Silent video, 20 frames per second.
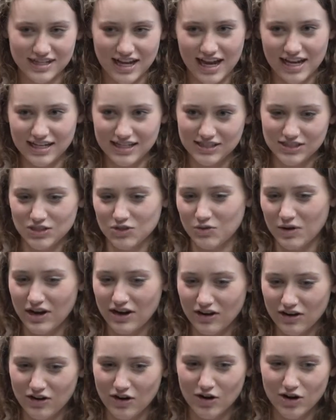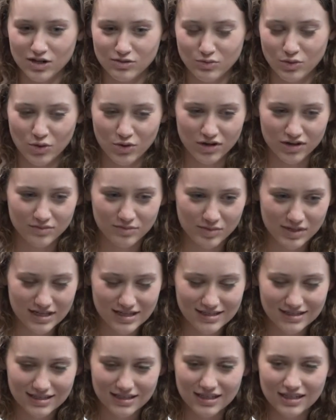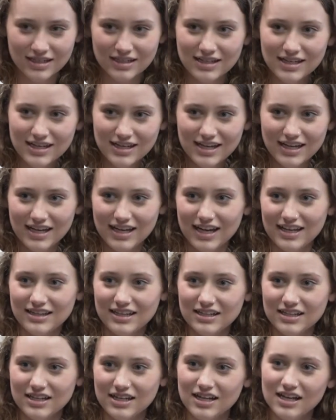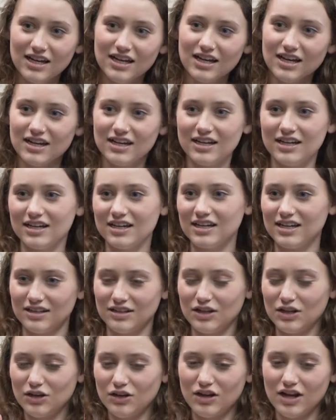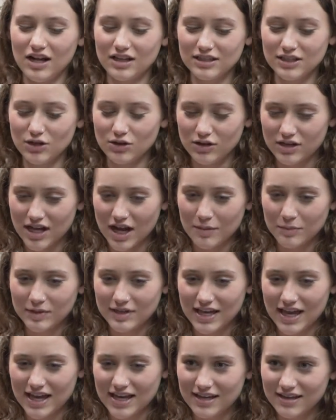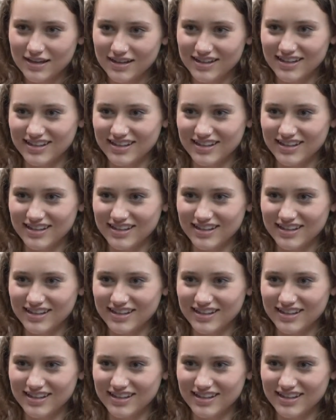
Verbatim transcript: tiny square cardboard pizza. And a gluten-free piece of cake or something. A little cupcake.